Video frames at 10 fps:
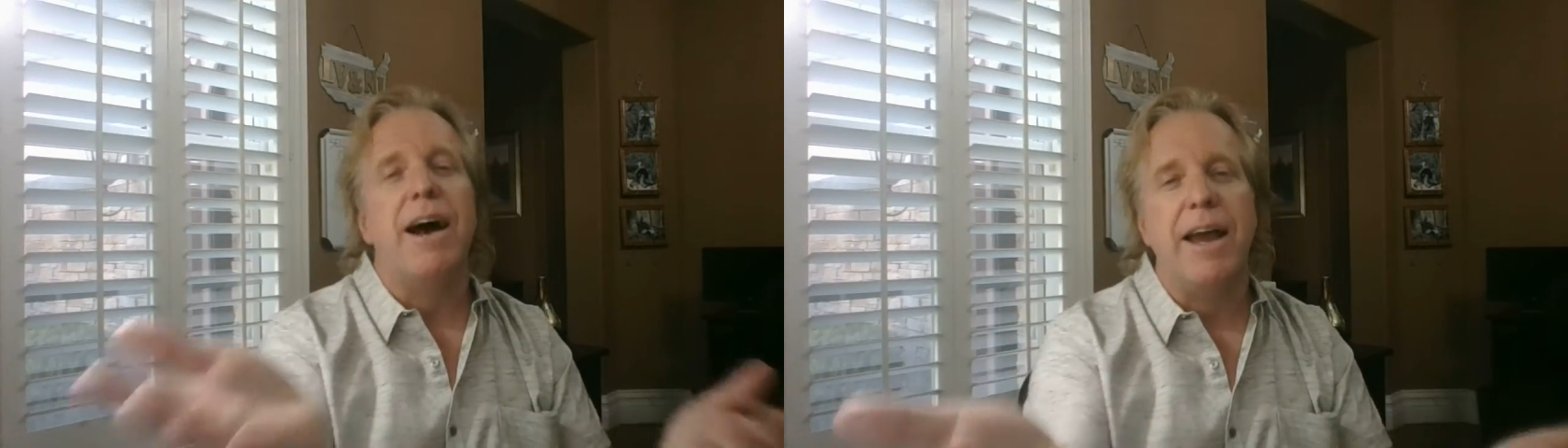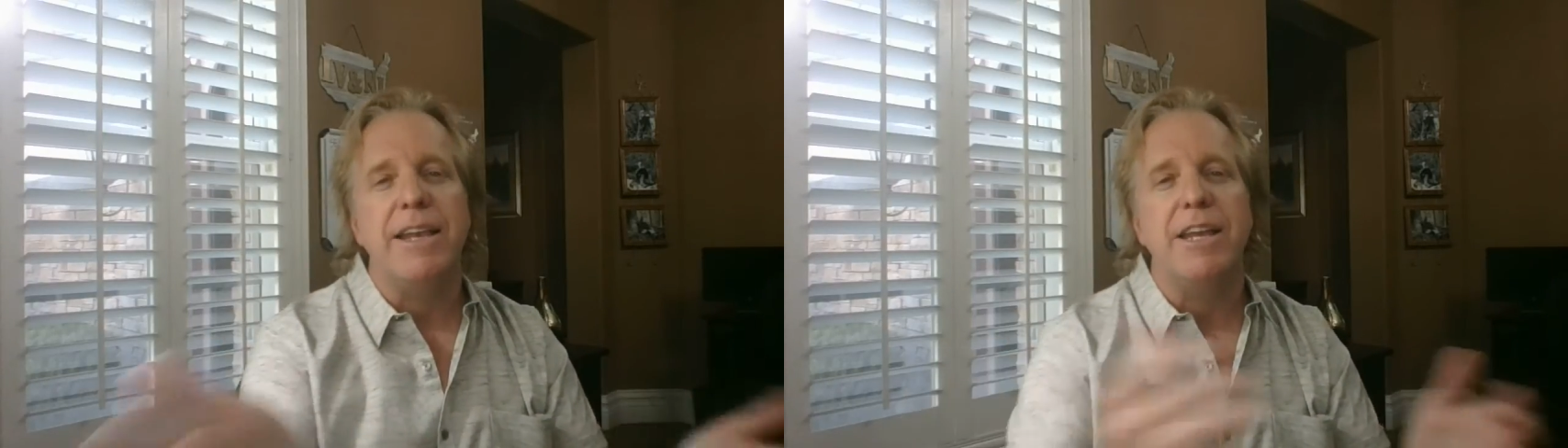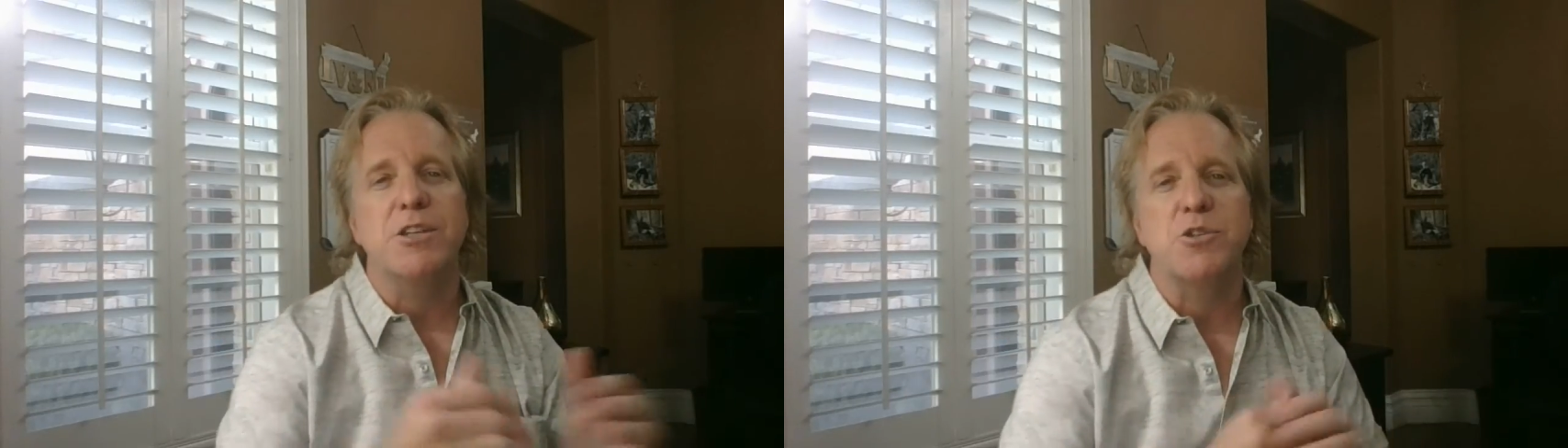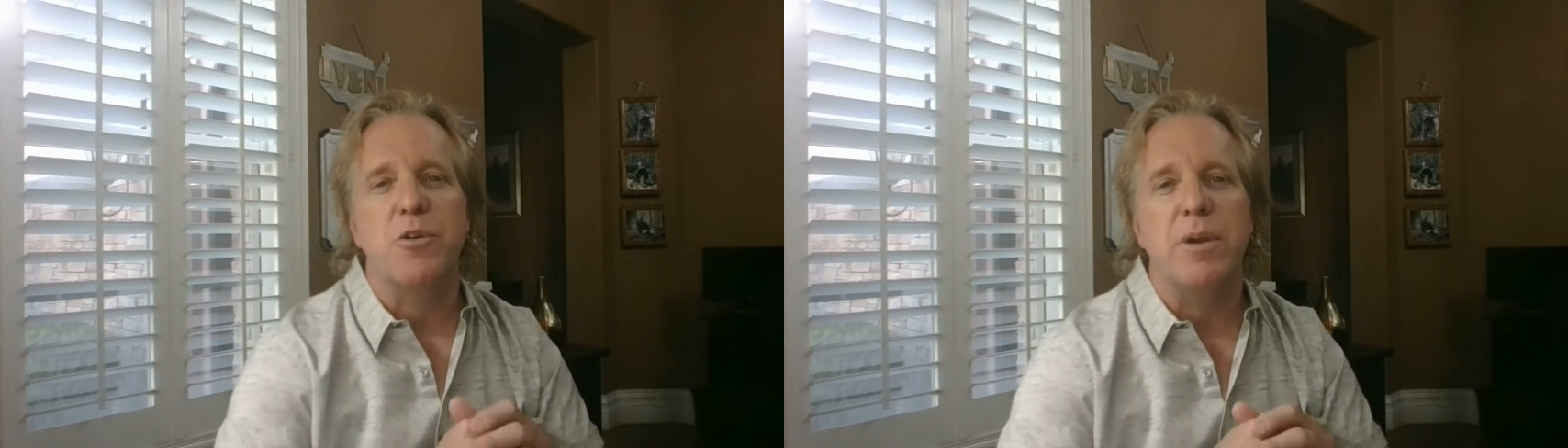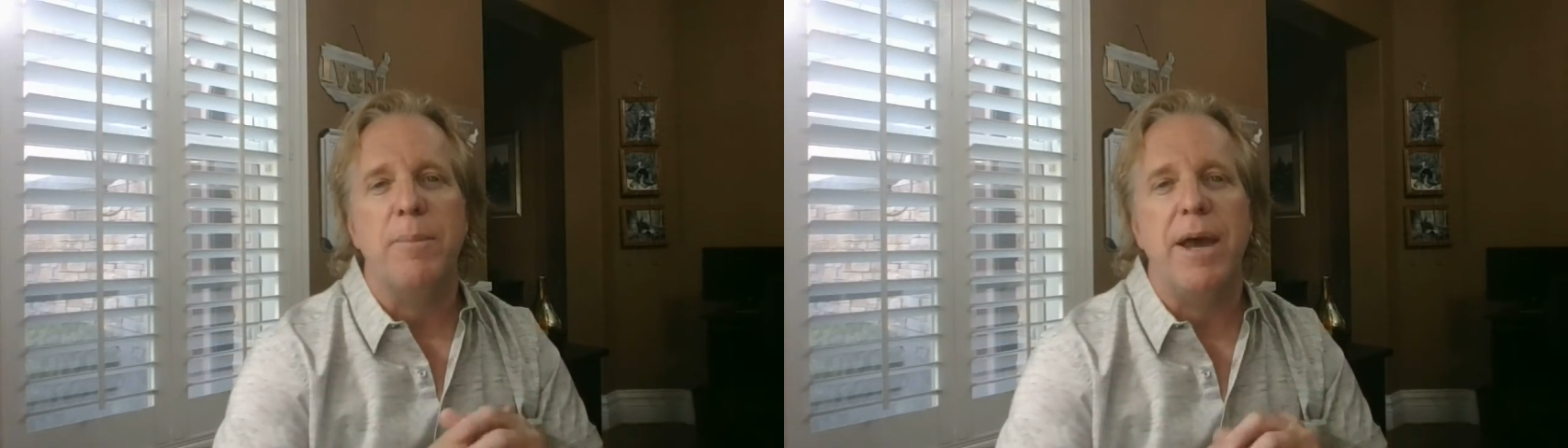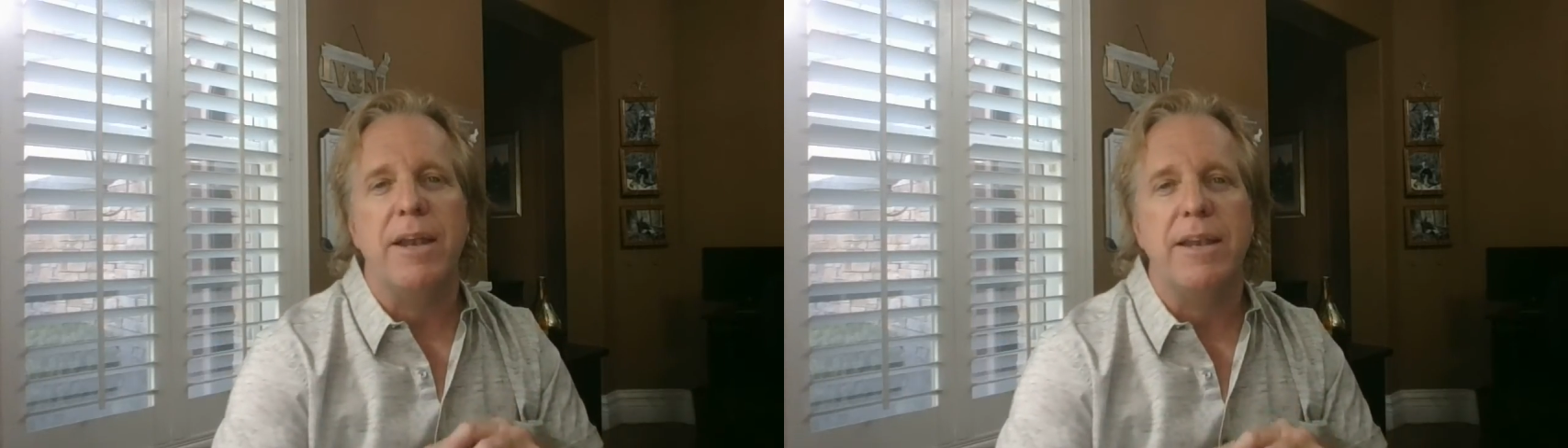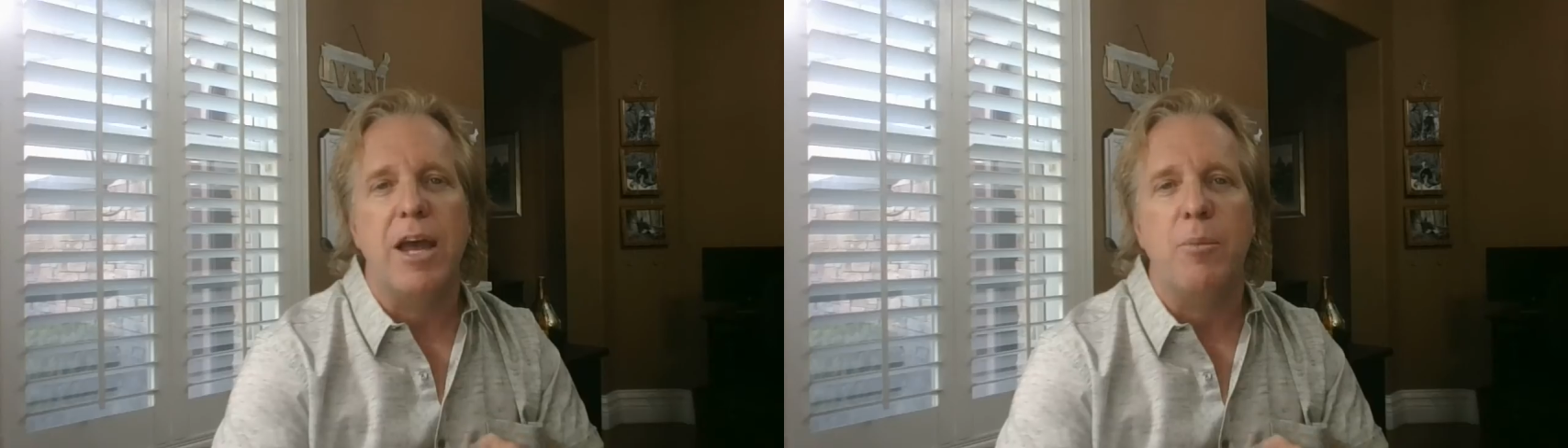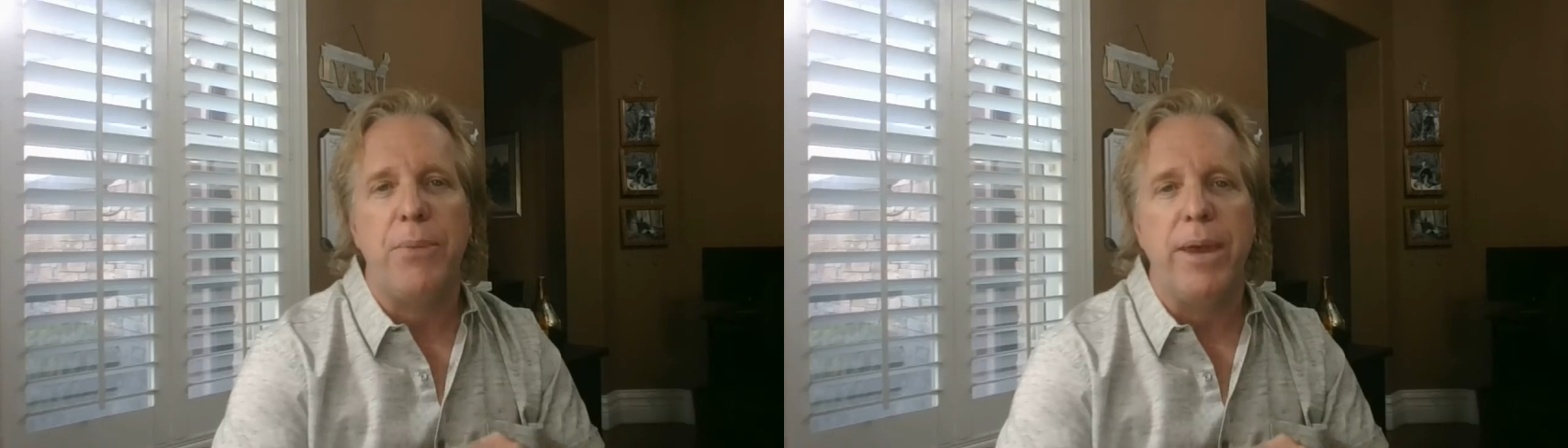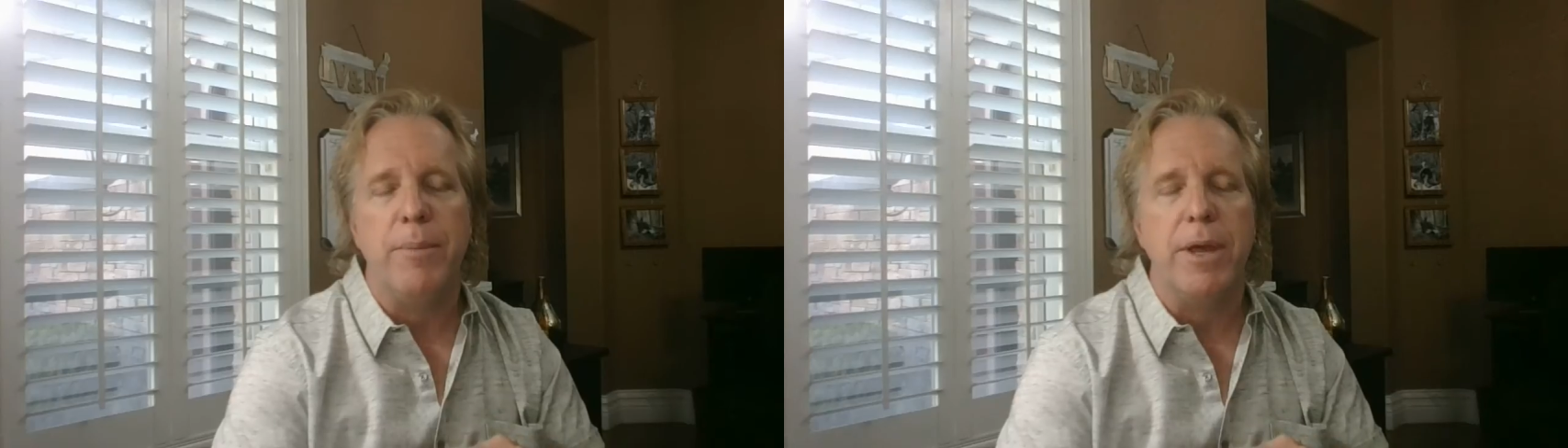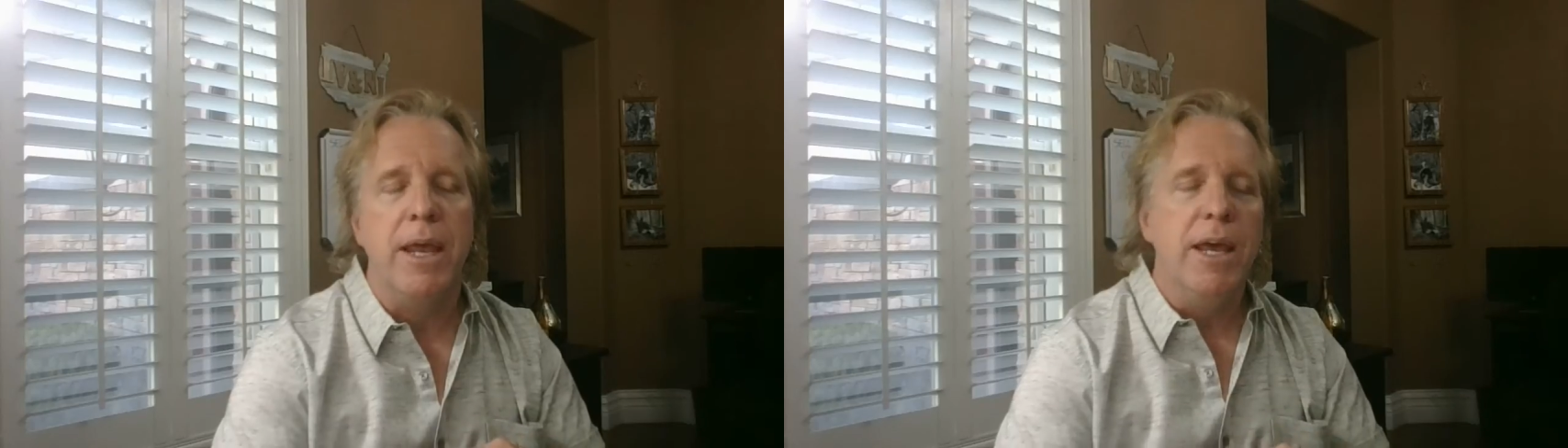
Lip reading: I need a certain amount of down payment.